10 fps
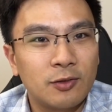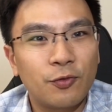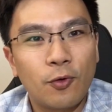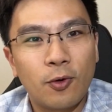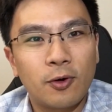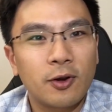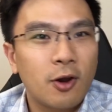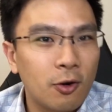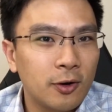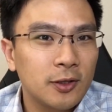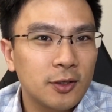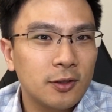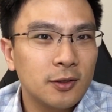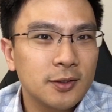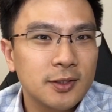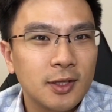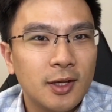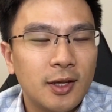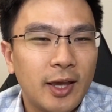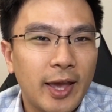for car rentals
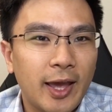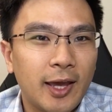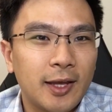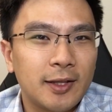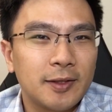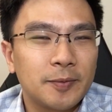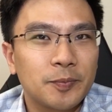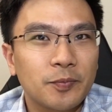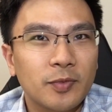and